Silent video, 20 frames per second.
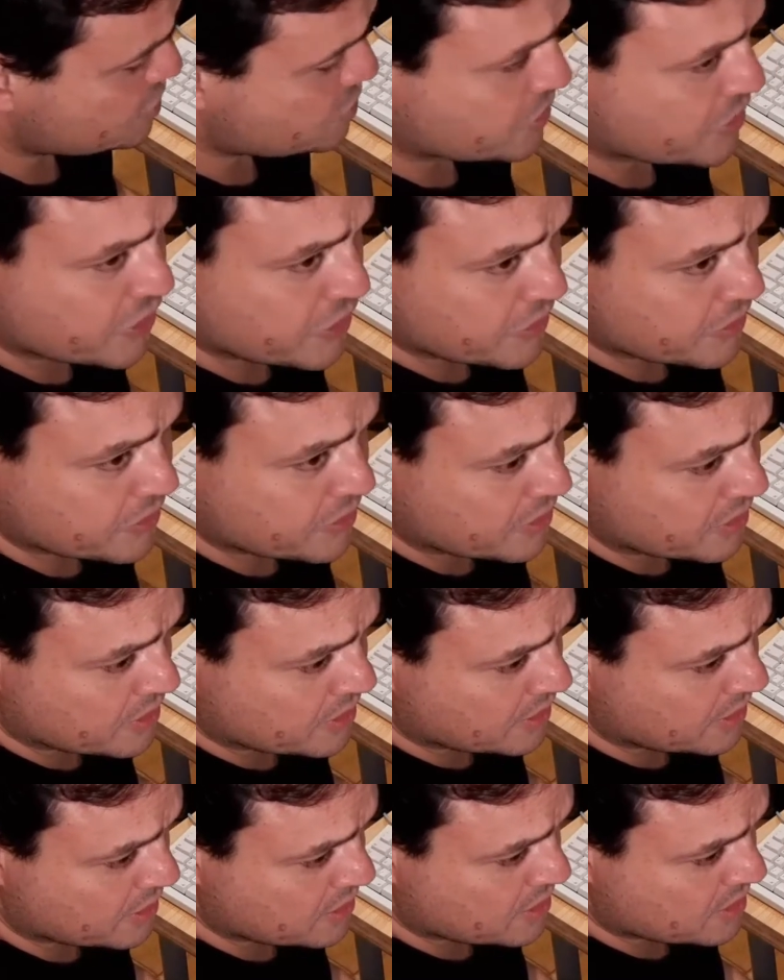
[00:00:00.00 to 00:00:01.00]
cure
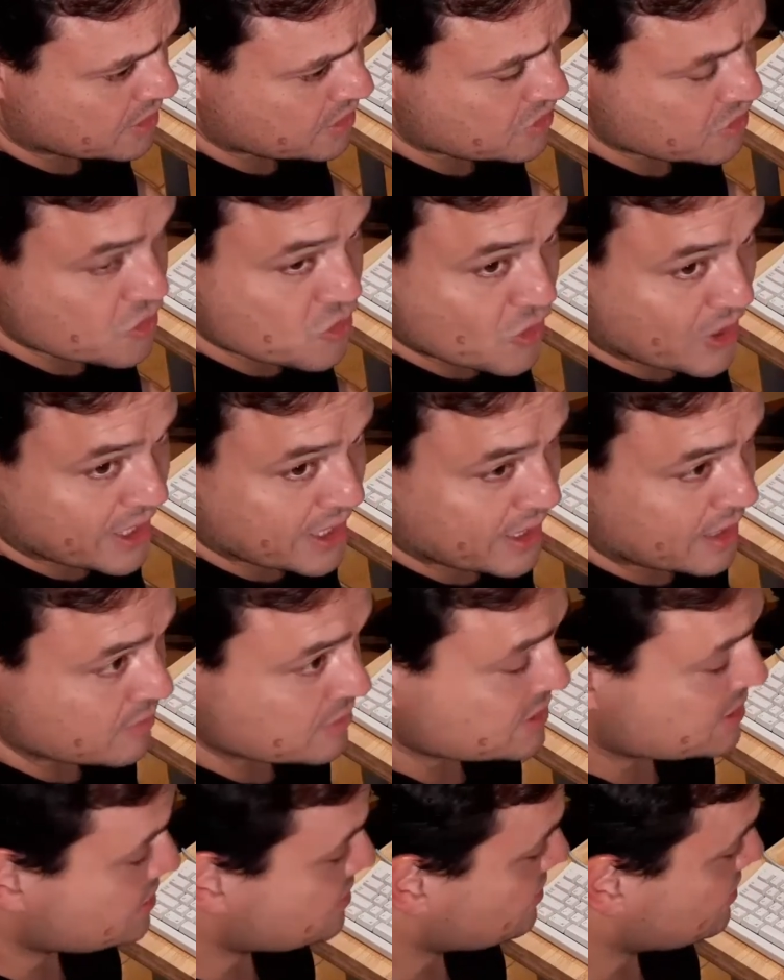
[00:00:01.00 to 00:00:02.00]
and to dry
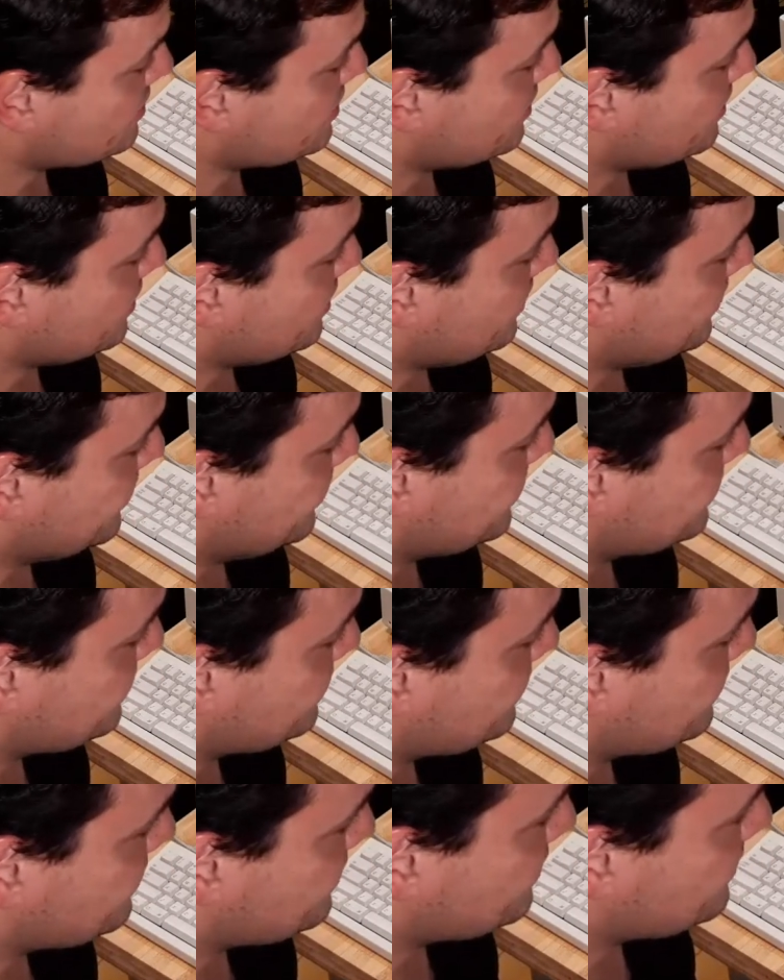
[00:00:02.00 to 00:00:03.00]
out,
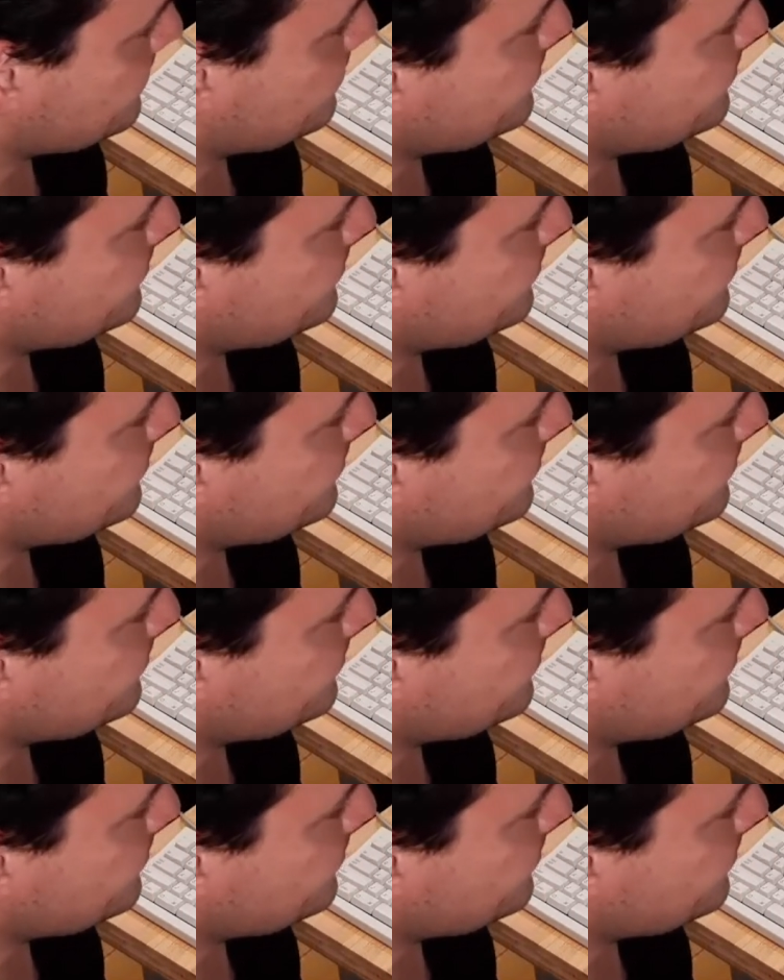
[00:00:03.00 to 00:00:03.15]
and